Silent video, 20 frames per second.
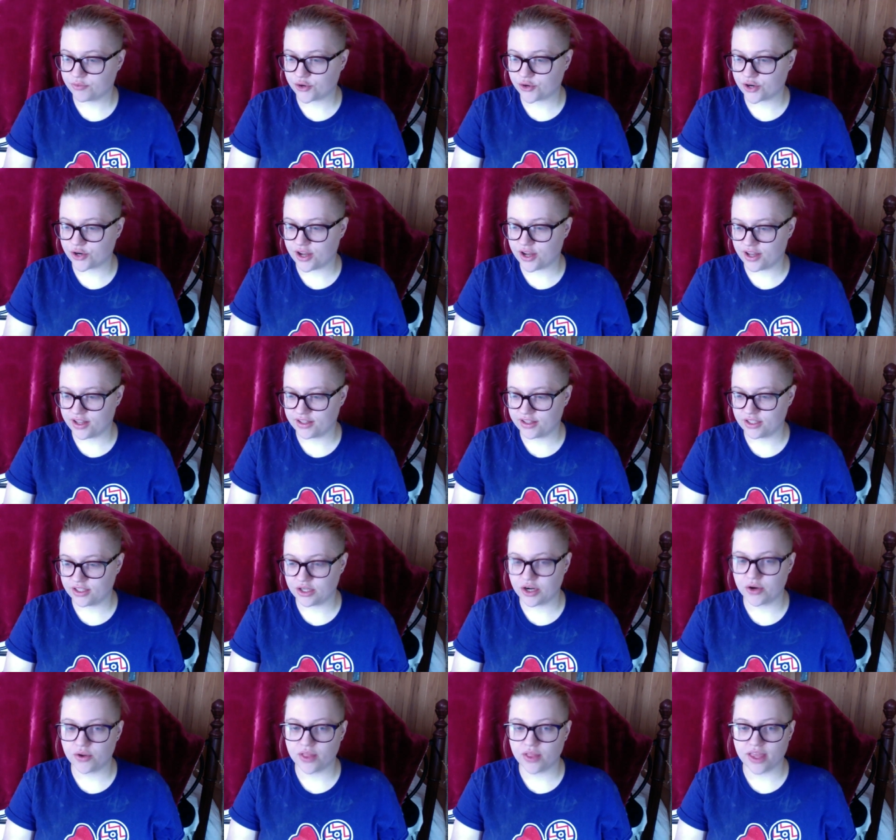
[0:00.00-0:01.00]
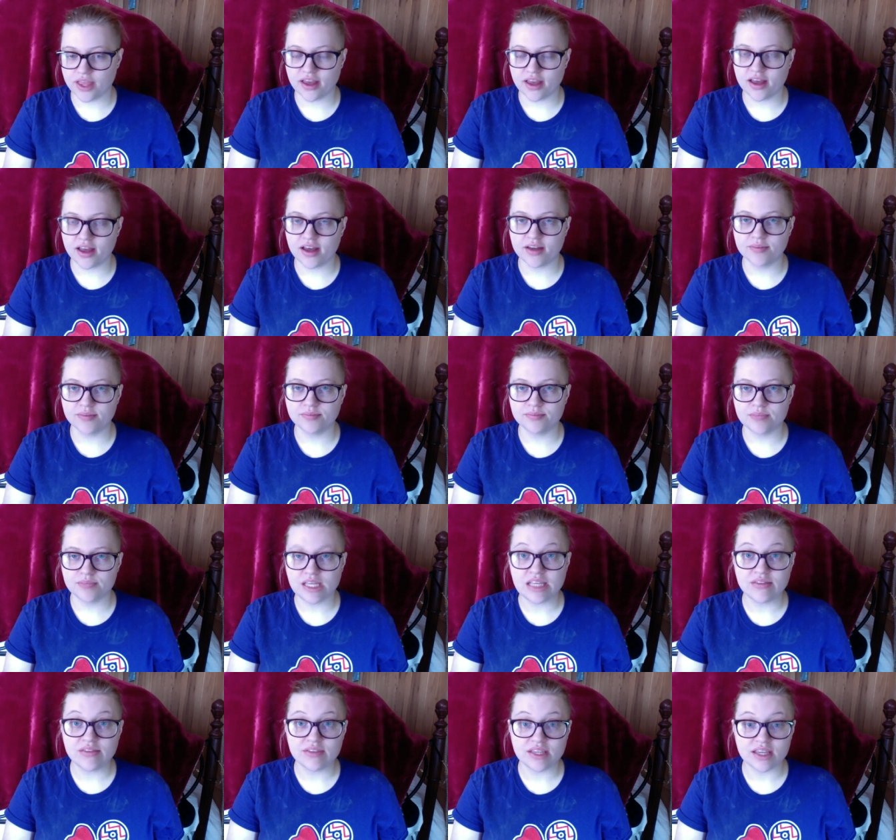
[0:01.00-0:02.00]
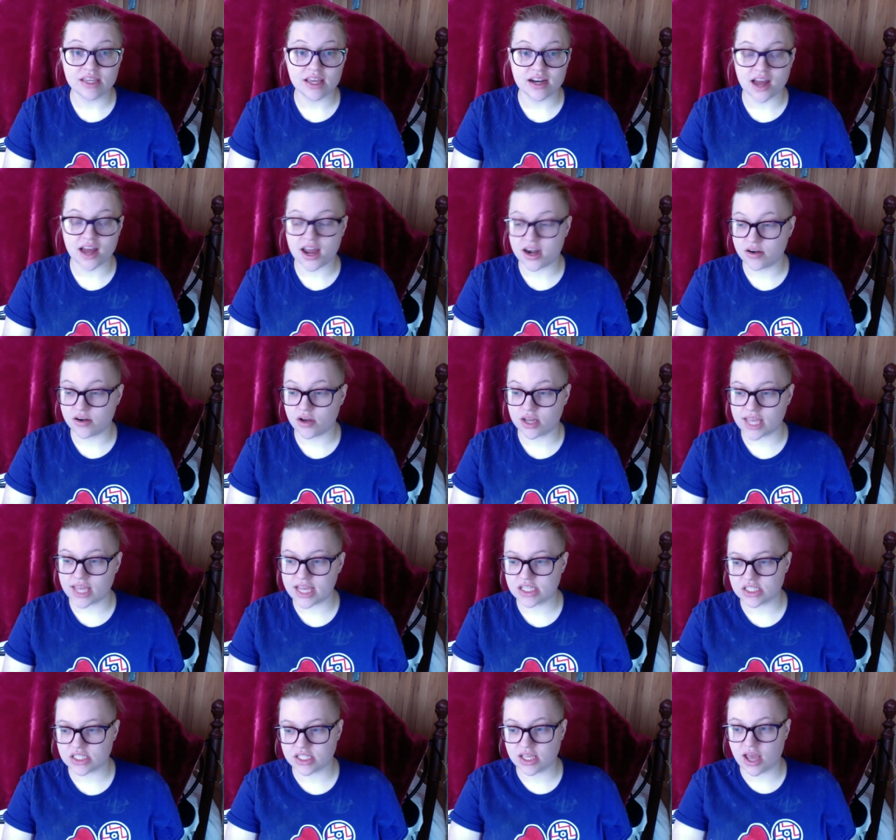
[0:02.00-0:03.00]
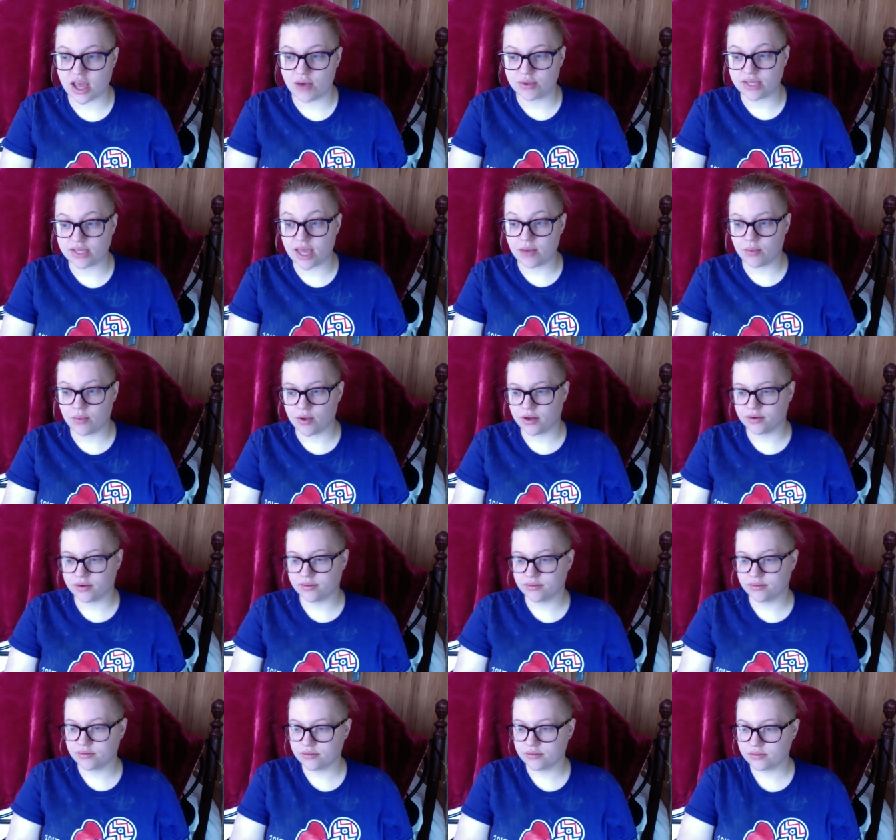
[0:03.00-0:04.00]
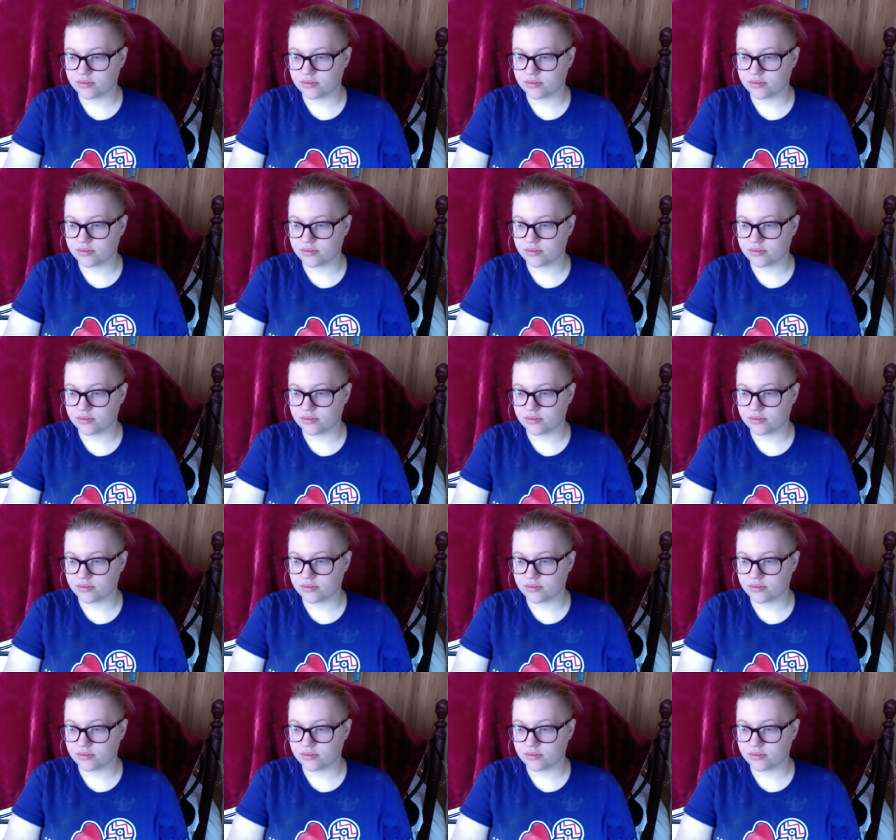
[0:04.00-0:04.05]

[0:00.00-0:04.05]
for, you know, like a Eevee, and occasionally I would get one.